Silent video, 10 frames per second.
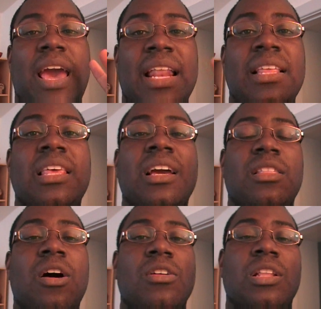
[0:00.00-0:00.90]
anything
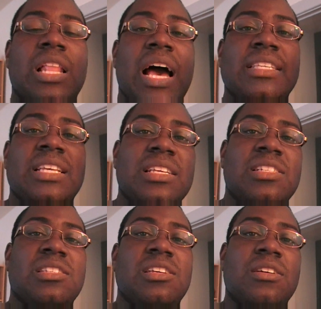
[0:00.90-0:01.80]
along the lines that is
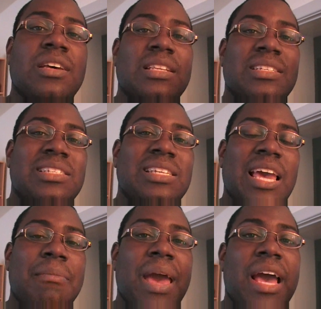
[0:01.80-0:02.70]
still in the
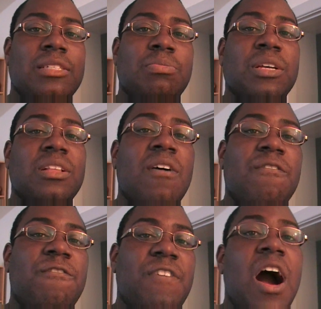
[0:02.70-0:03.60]
same aspect
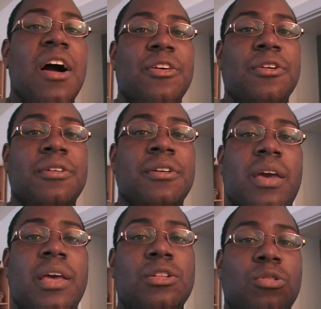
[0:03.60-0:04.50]
of father
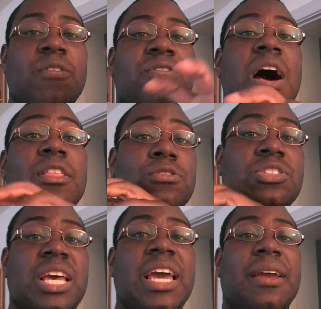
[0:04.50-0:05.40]
in lieu of
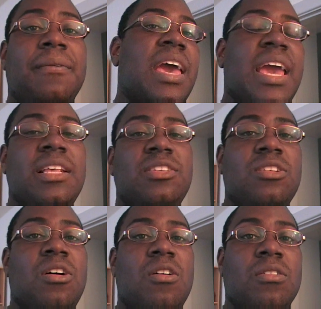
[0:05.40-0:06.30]
Father's Day. Any
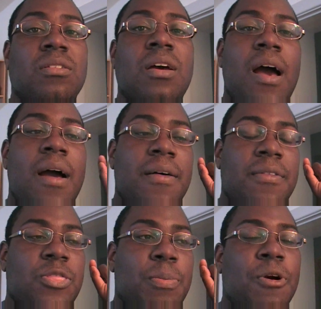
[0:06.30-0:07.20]
song,
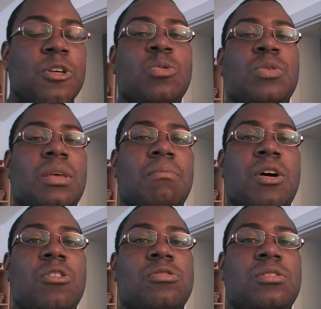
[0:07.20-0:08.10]
the person with the
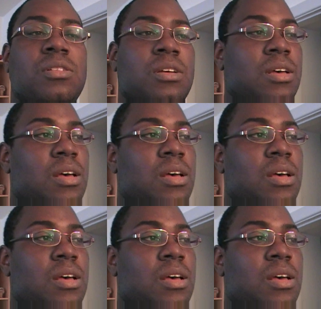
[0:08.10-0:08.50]
most,